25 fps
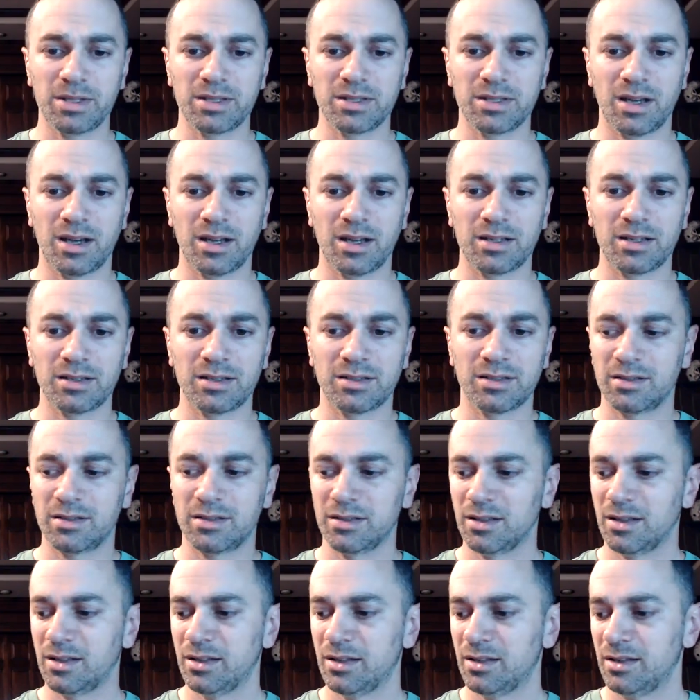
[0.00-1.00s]
not
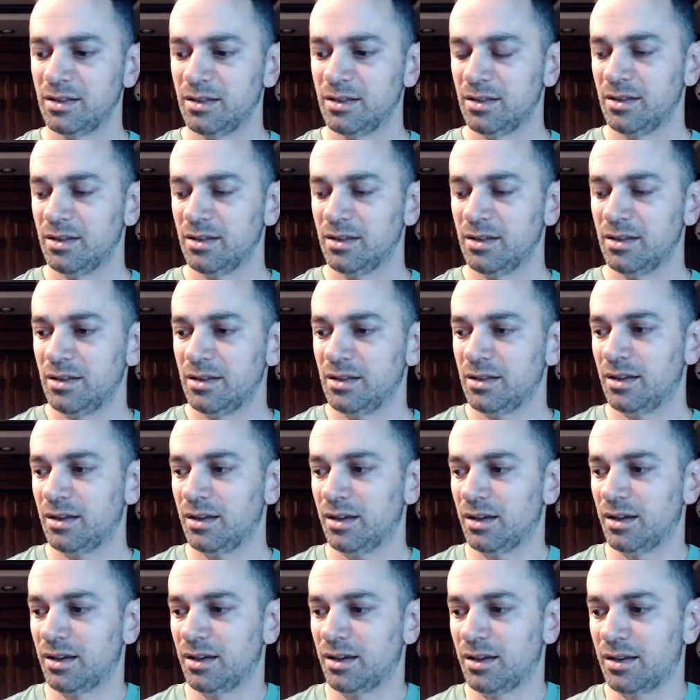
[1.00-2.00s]
as
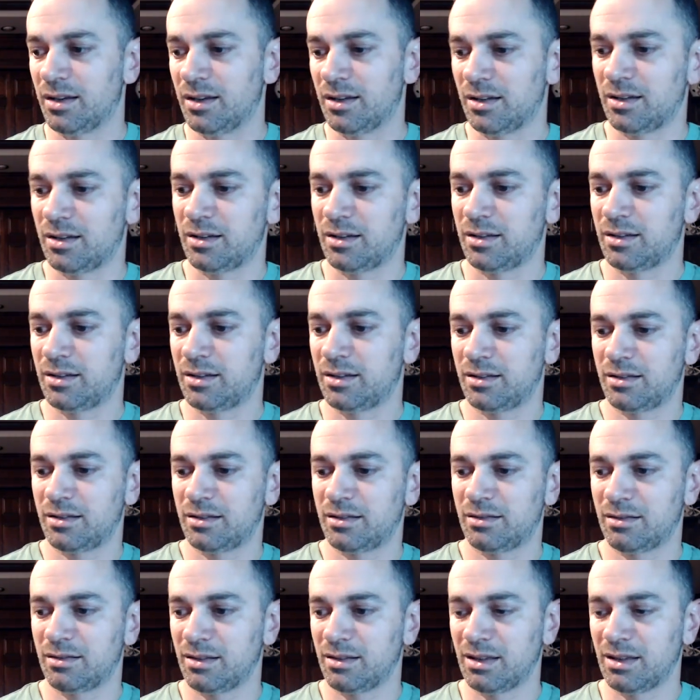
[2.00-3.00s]

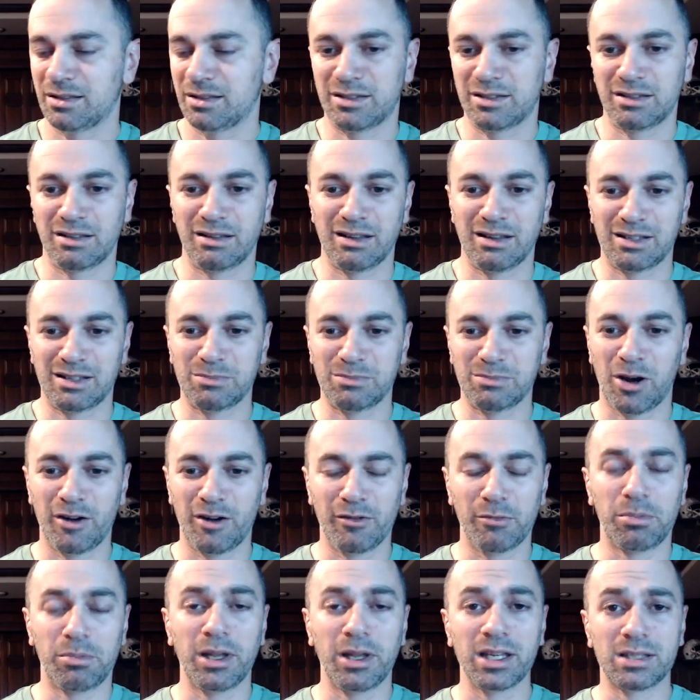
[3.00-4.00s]

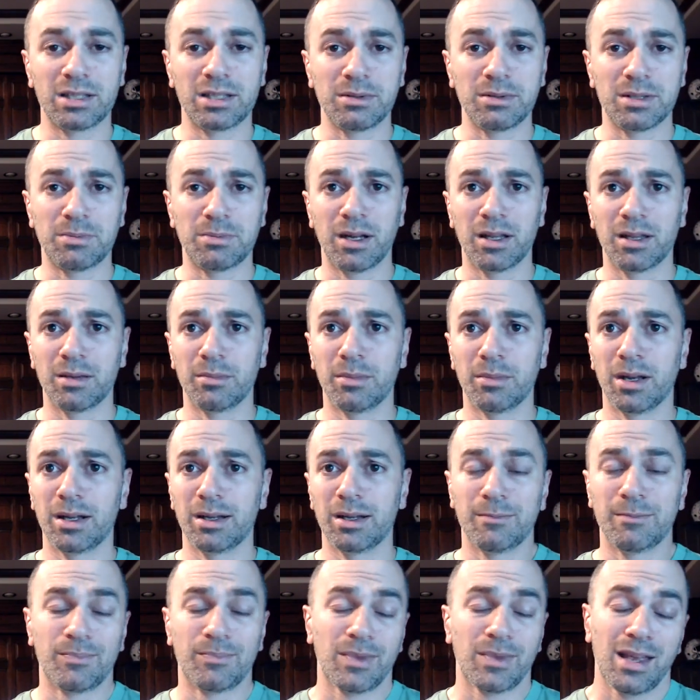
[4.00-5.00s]
smart of a place to be spending the money.
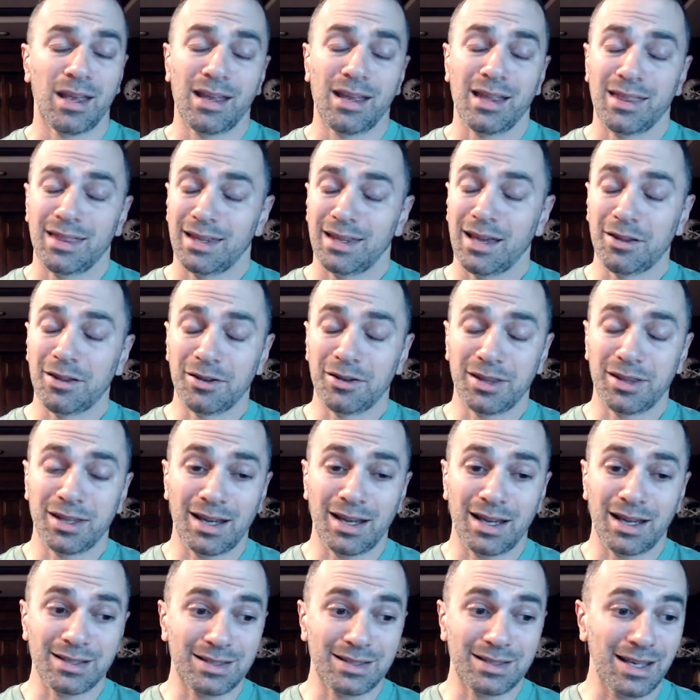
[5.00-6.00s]
The other thing
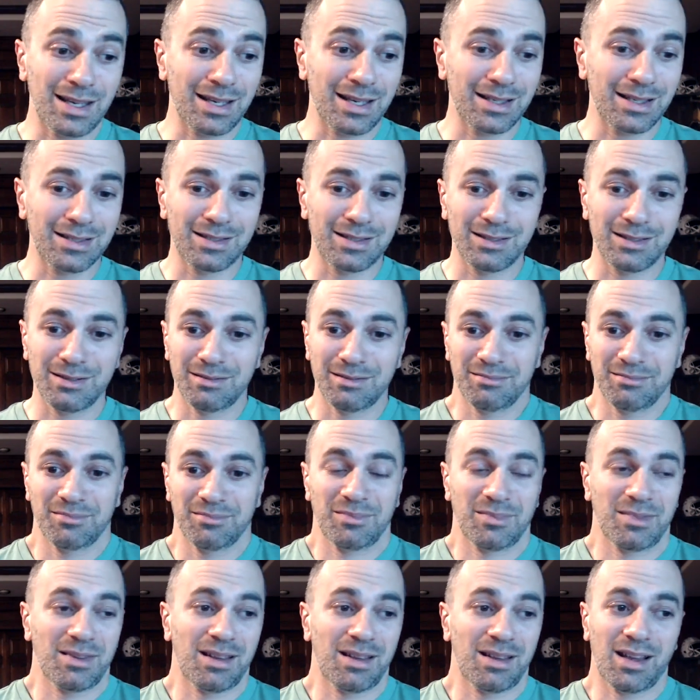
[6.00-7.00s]
I'd say is
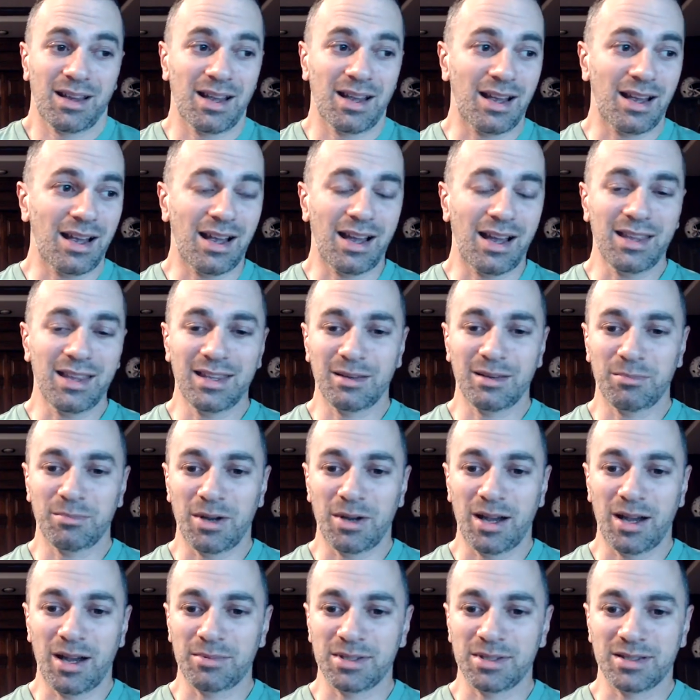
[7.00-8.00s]
I think
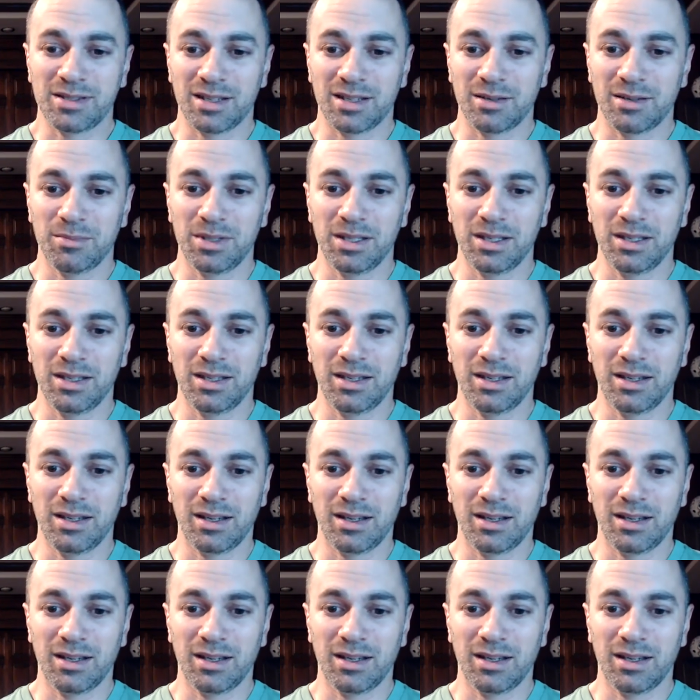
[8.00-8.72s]
Bobby's going to be